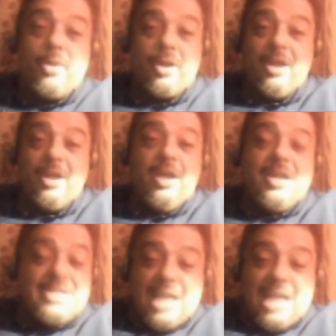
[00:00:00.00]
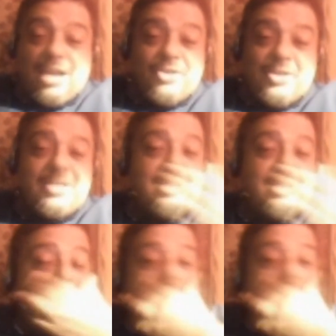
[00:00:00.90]
You'll see in the book
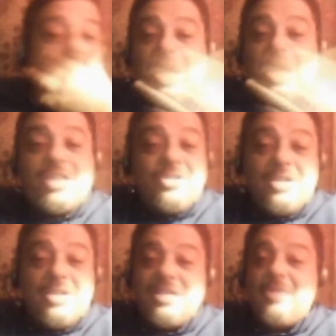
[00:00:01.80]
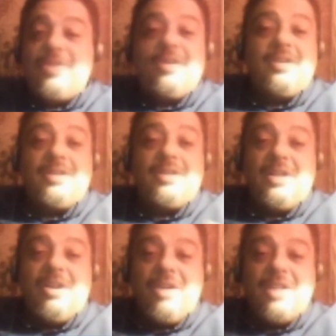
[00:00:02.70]
salad dressings. I make ranch dressing
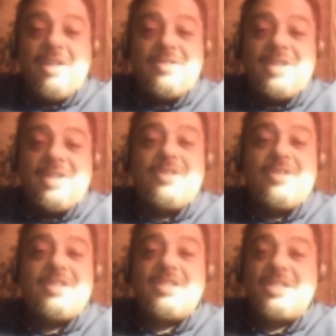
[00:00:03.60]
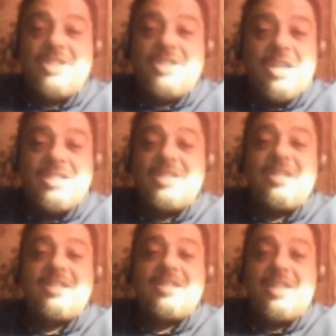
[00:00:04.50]
with it, and, and all kinds of salad dressings and
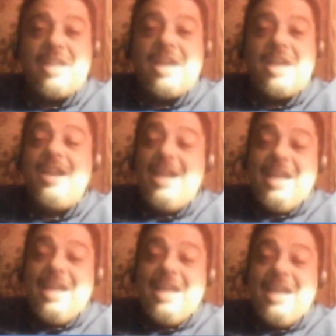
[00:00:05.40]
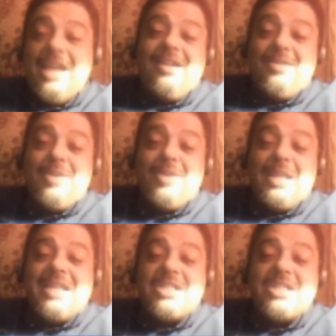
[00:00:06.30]
sauces and things like that. It
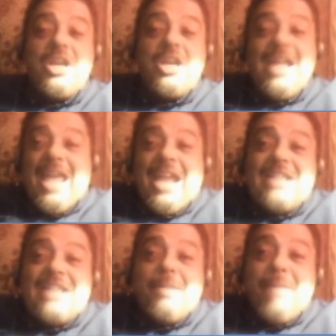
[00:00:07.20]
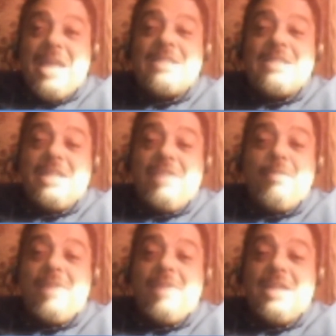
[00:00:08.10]
it really is good, and it's
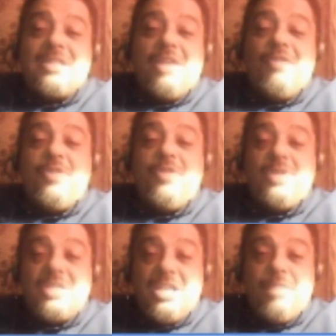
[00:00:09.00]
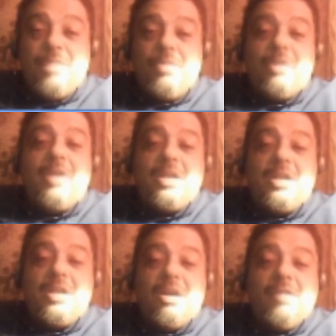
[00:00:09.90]
amazing even by itself. If you just eat
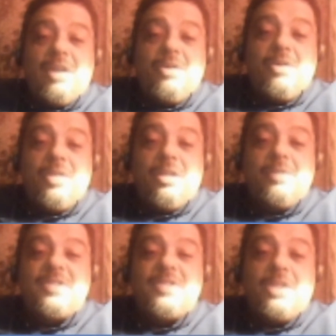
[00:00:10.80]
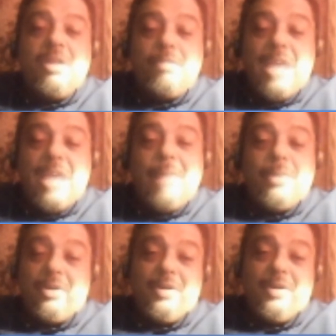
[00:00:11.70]
pureed cauliflower with a little bit of salt and
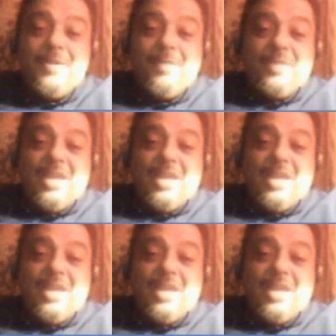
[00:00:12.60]
pepper,